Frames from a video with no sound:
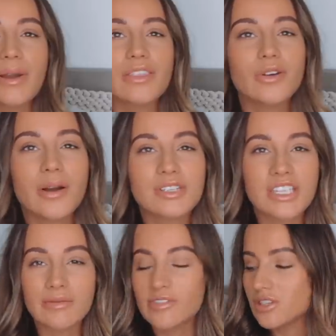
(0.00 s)
I thought I would
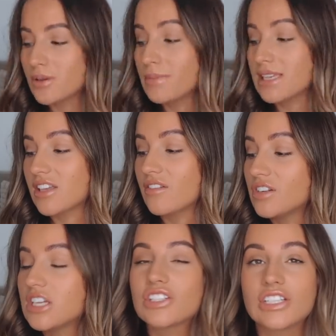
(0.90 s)
share with you some bits that I've
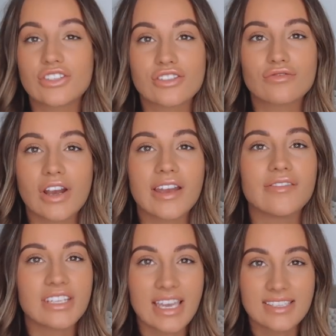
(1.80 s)
literally just
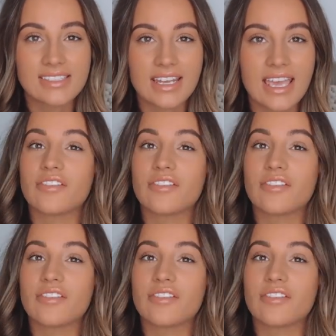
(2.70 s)
arrived yesterday.